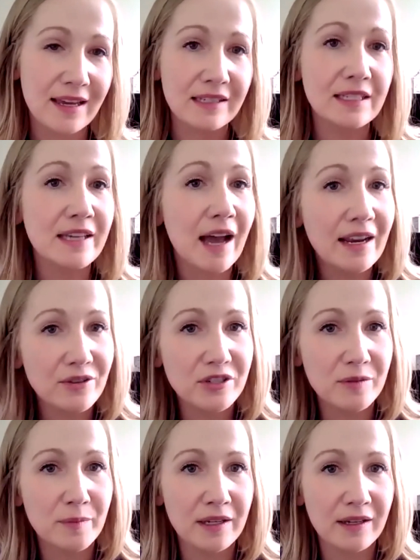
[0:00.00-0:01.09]
Since I used
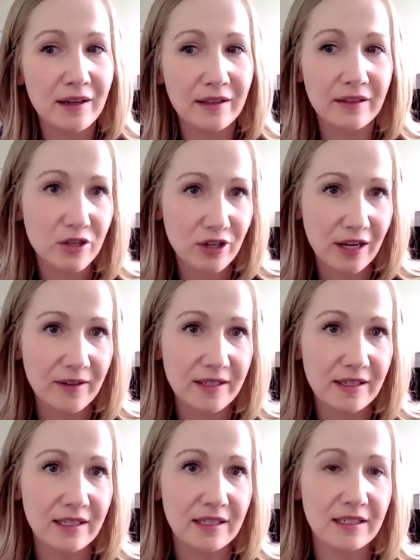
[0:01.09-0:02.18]
to be Elise Shedeby's
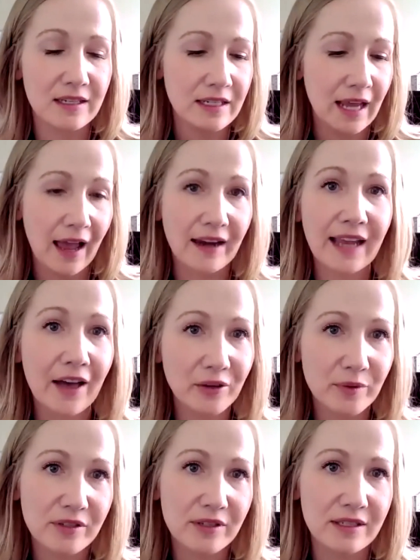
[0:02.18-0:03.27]
assistant and Callie
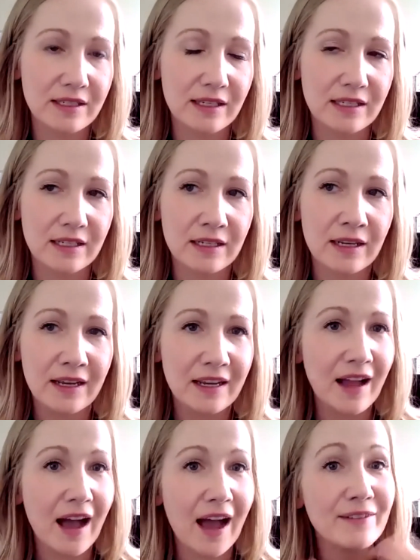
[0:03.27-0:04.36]
Wilson's assistant,
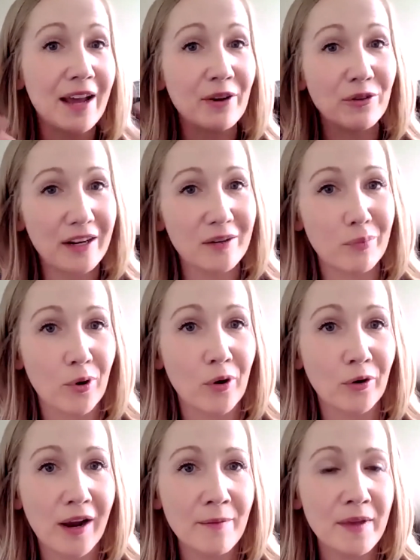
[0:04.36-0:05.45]
I've now created a
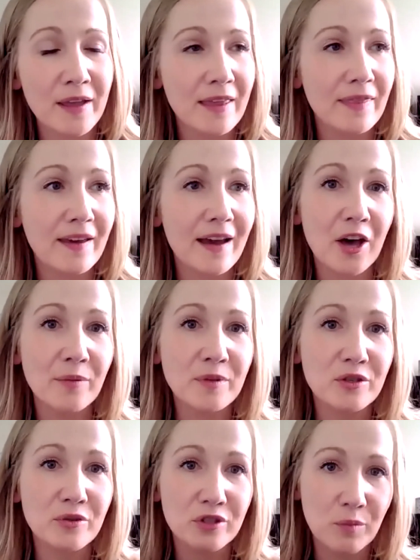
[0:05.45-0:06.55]
program that helps
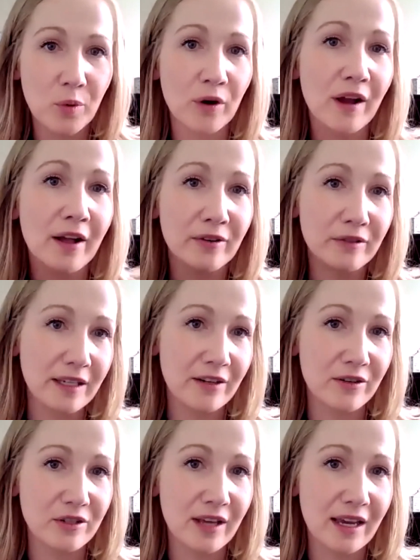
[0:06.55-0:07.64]
to support other
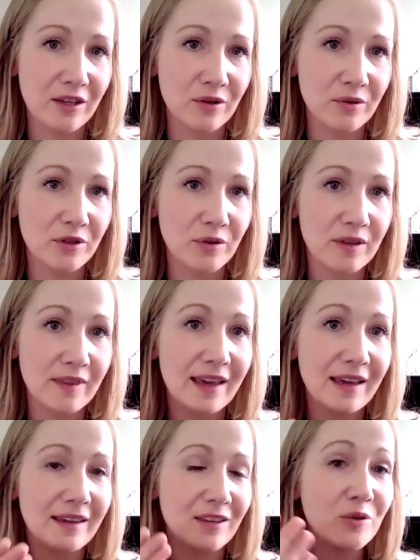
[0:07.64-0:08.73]
leaders like you so that
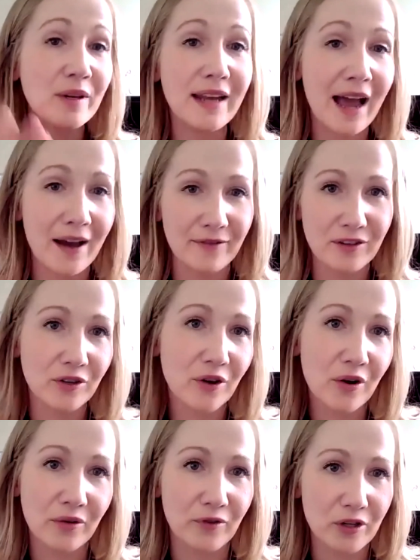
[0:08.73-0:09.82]
they you can have your
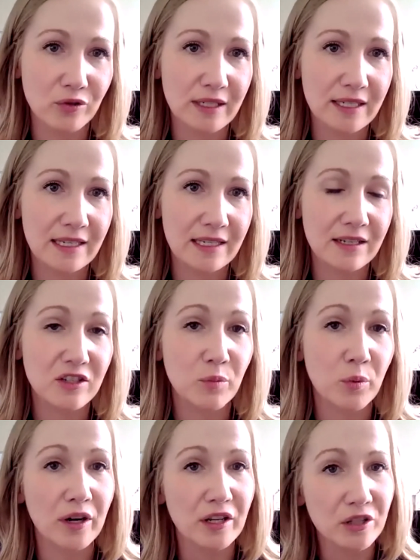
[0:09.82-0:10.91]
own virtual assistant
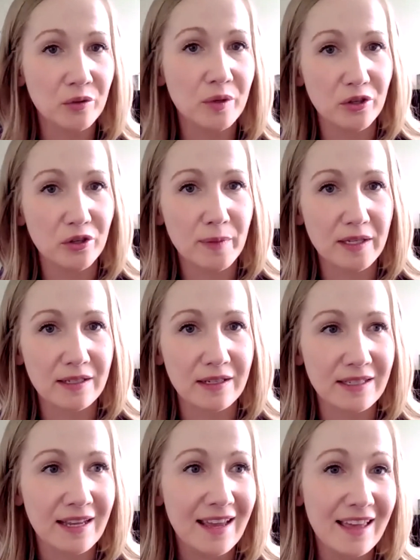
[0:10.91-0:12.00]
supporting you and your
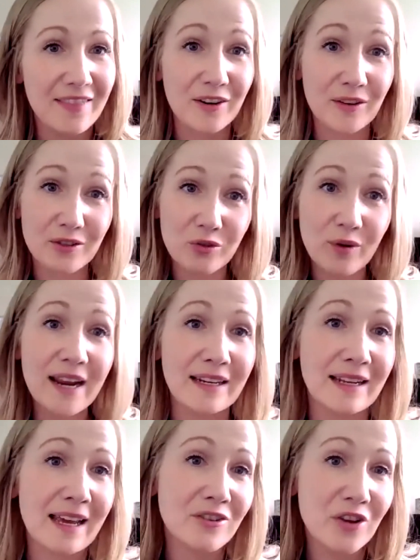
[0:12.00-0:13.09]
business that are
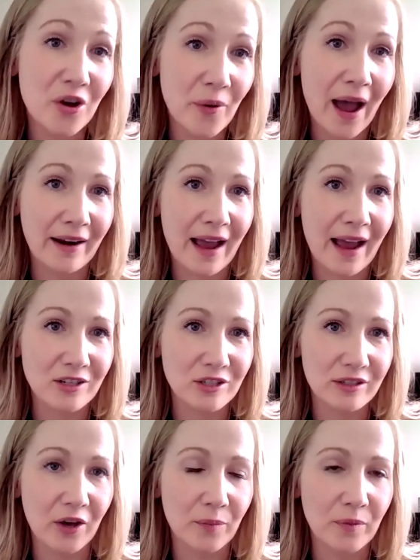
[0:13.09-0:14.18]
trained and know how to
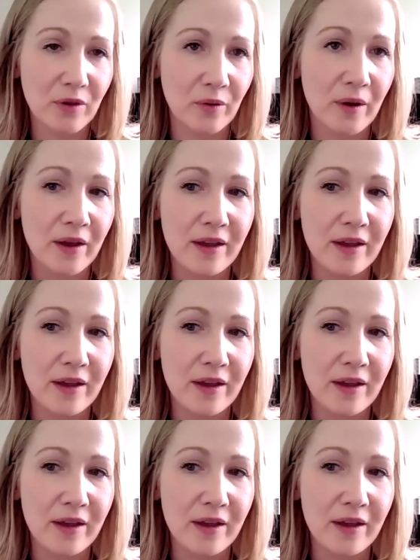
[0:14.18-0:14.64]
actually help you.